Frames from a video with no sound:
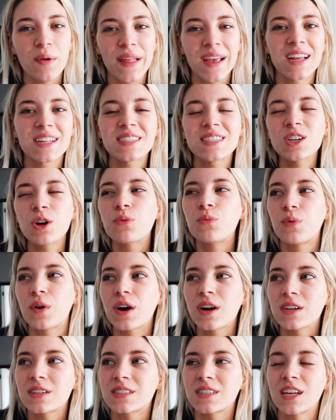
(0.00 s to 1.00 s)
Like it still
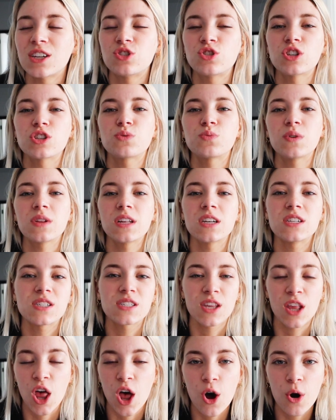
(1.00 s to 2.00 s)
works, it's just really
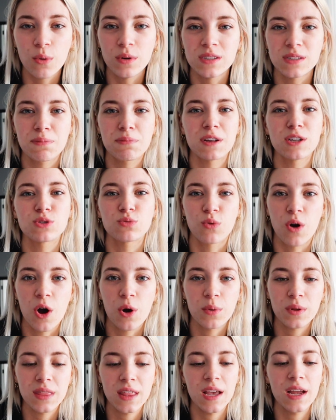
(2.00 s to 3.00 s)
slow and something's
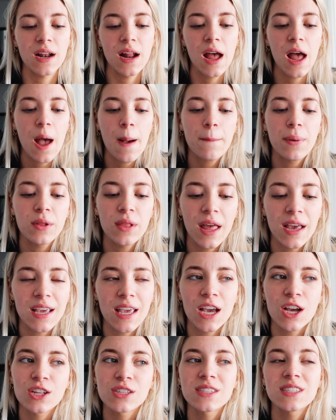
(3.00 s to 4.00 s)
wrong with it, but
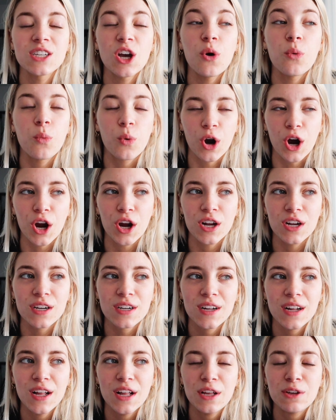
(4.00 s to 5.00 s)
like it could still work.
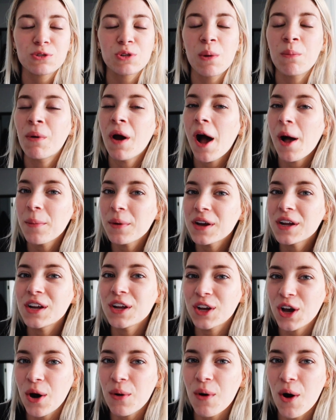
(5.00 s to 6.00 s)
So I'm probably
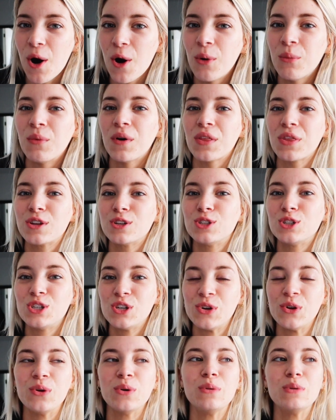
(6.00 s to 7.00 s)
gonna go home with
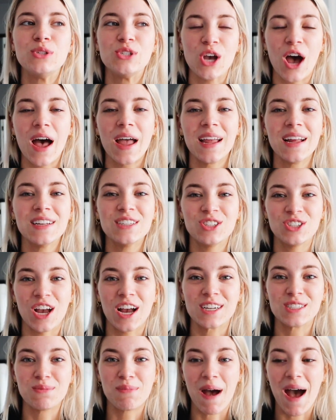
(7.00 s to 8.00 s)
two giant
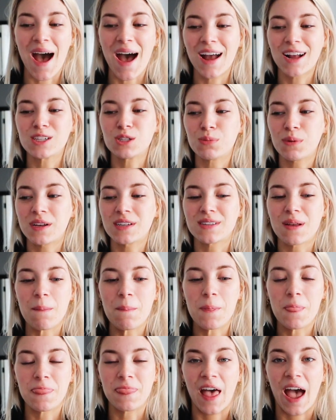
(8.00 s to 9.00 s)
checked bags because
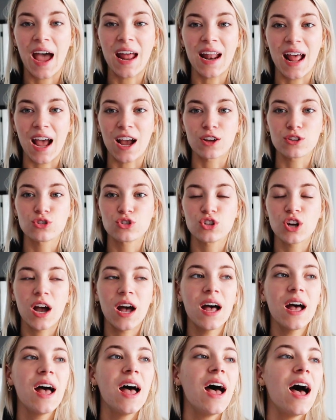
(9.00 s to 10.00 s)
I'm that
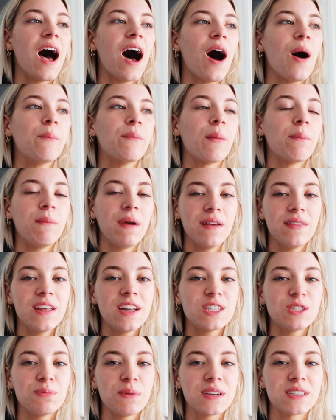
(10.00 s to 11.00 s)
extra. Um, mainly
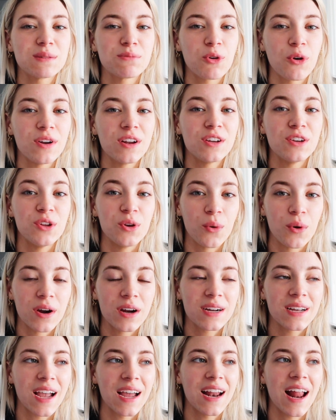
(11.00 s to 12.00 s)
it's because I'm going to New
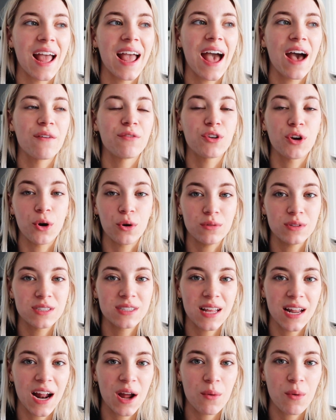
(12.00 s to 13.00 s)
York and I have coats
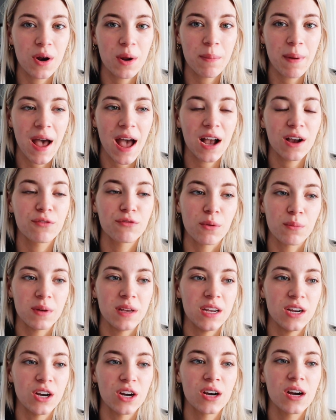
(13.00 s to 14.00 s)
that I wanna pack from
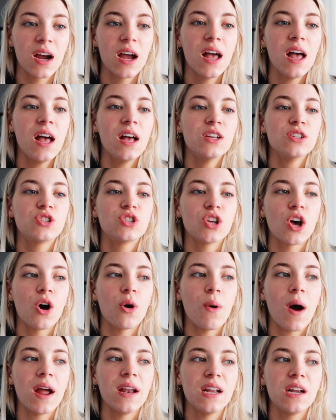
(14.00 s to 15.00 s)
here.
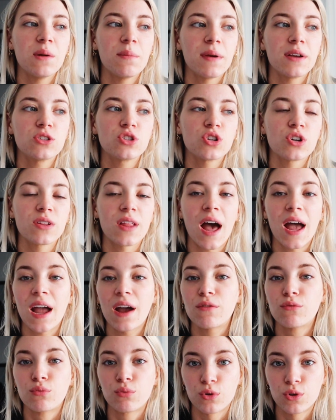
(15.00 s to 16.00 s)
So I need to make sure that I
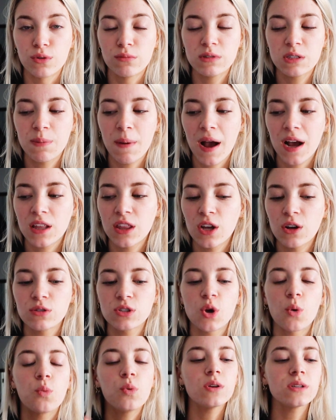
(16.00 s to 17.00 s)
have room to pack
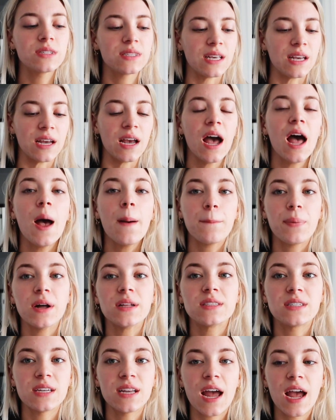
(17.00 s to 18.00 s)
those. We'll see.
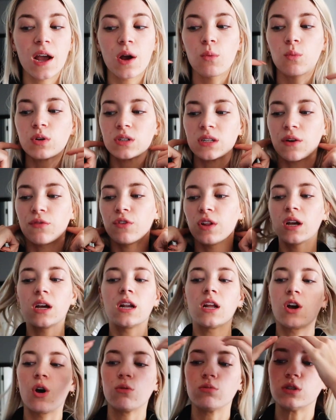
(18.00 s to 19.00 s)
But today we're definitely
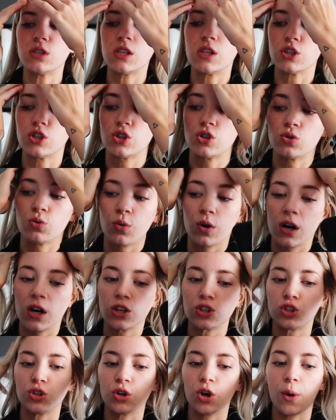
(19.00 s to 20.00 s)
gonna go to the
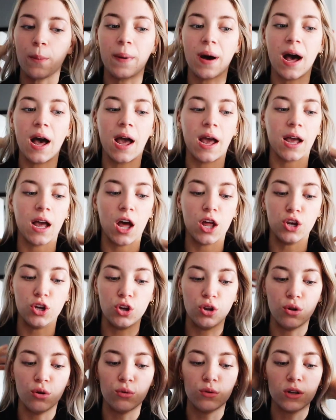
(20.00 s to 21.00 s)
store to go buy a
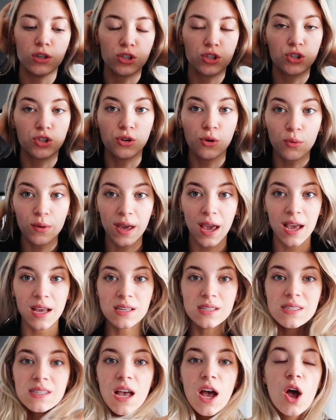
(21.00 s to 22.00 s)
new
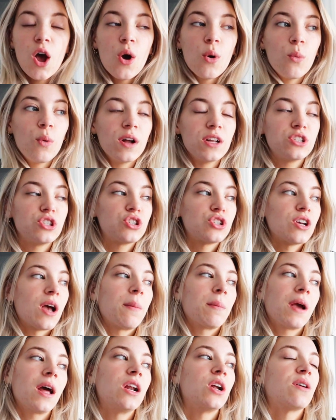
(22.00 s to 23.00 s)
suitcase which
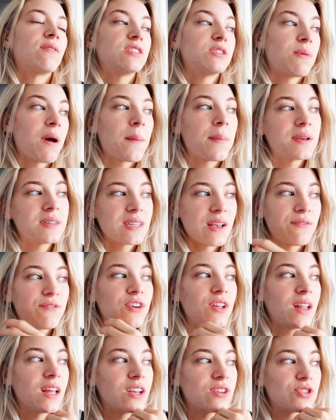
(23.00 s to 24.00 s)
I'm kind of nervous about because I
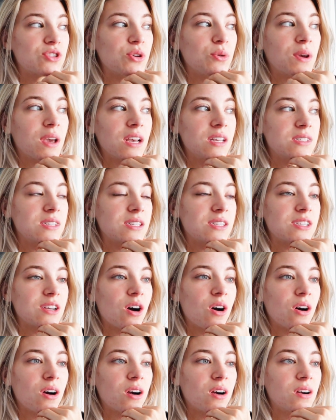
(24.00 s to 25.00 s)
feel like suitcases
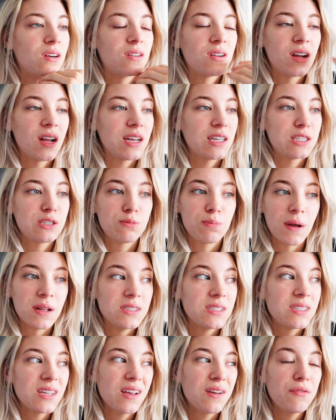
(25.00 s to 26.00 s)
are
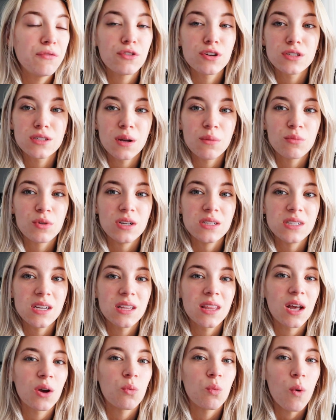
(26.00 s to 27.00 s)
expensive for some
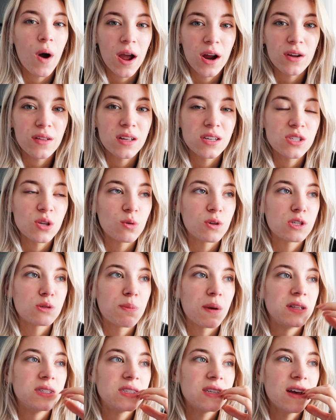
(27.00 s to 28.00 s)
reason. Like, why are they so
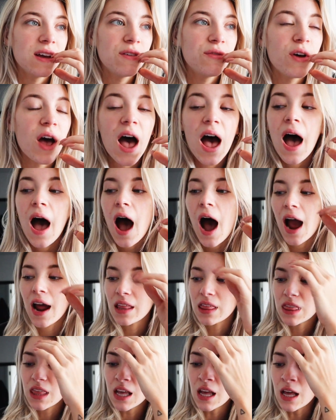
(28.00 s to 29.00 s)
expensive?
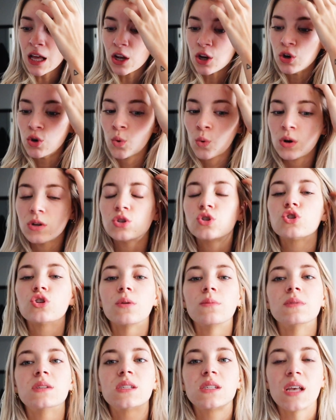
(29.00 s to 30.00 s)
I think
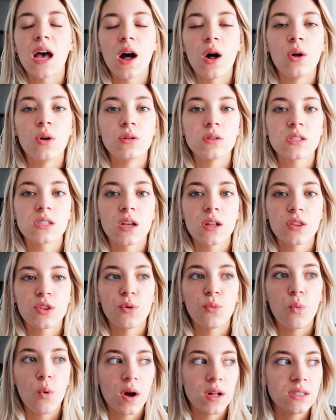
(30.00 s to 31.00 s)
Nordstrom sells the
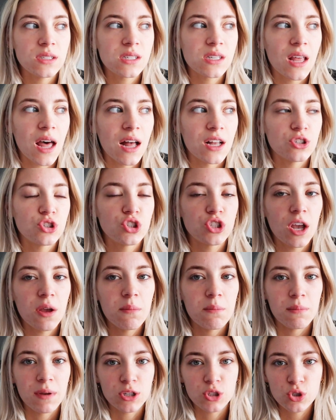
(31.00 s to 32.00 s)
ones that
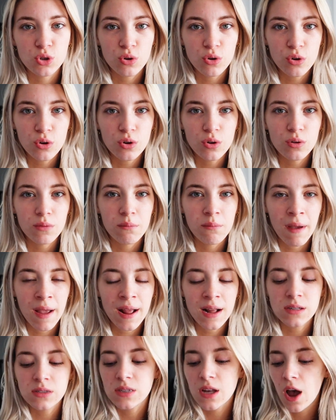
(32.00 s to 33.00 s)
Shay Mitchell
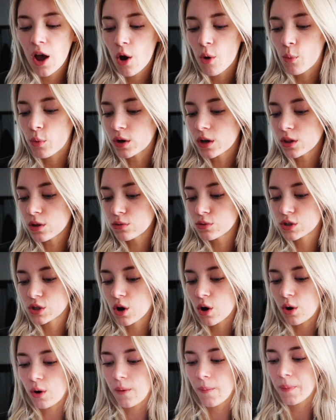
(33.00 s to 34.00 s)
makes. What are those
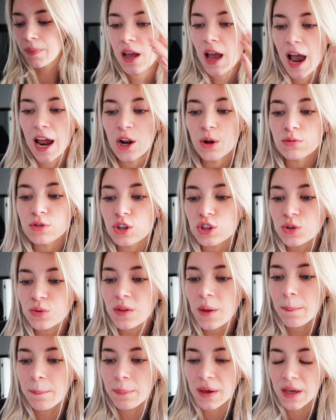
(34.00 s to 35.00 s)
called? I know it starts
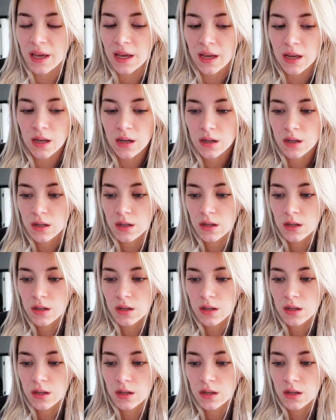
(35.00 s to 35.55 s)
with a B.